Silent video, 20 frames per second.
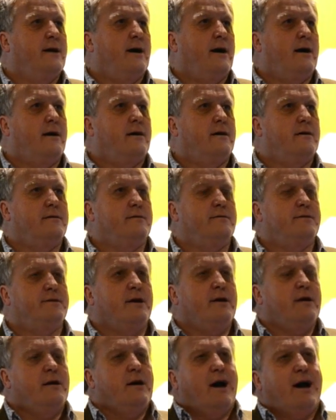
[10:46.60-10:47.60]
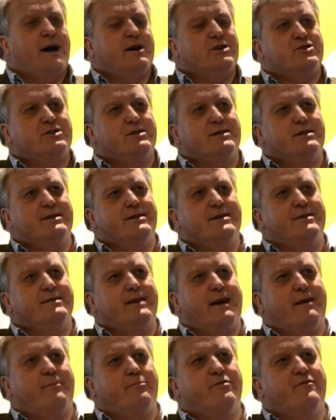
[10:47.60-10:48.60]
And actually,
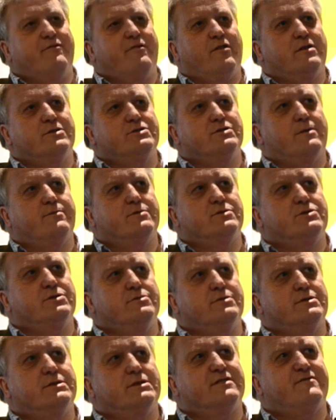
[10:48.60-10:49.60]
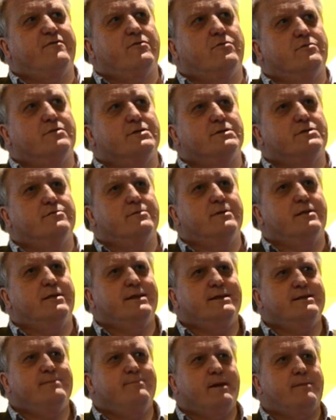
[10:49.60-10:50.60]
that provides opportunities for us to at
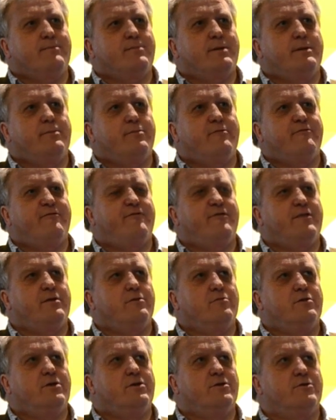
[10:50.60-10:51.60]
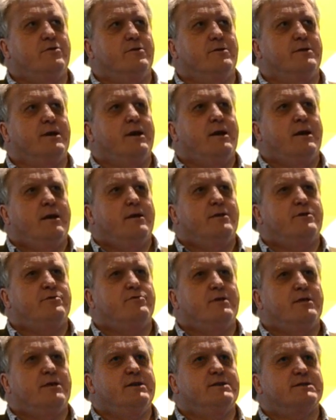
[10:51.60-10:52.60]
least make people feel good and
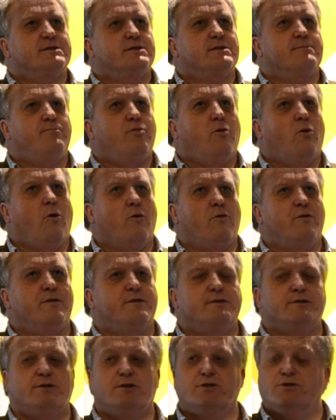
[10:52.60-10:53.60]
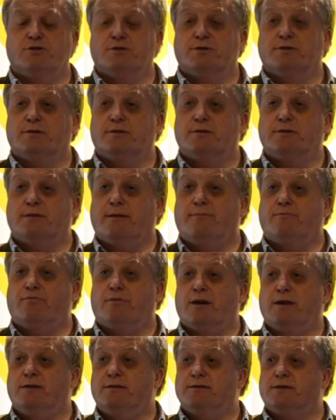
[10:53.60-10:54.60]
to at least support the decisions that their
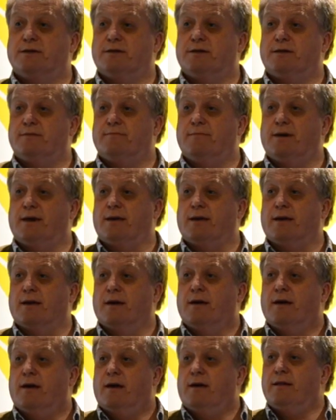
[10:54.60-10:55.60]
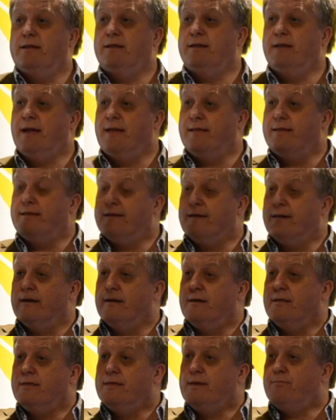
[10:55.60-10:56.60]
brains are going to make. And in the end,
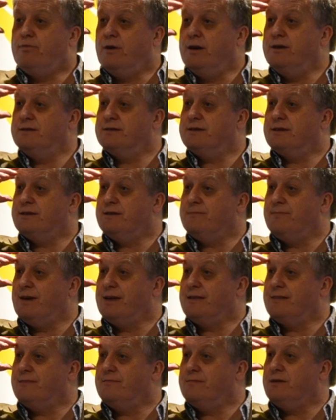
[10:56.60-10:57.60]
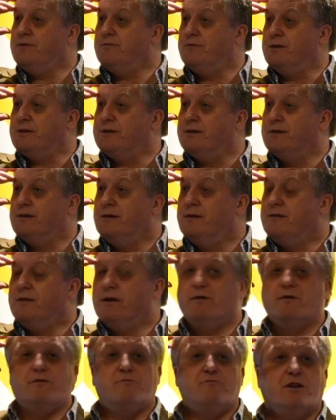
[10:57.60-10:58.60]
the brains are going to make them do it.
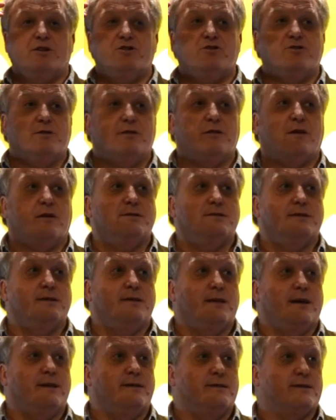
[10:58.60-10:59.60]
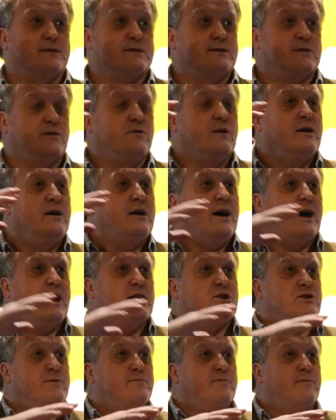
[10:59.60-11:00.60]
They're going to rationalise it later. So
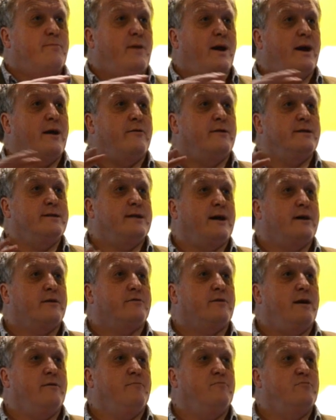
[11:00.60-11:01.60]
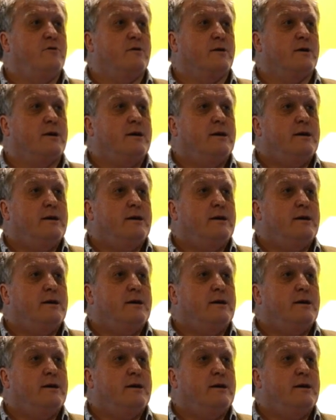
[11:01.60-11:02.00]
actually preparing that groundwork.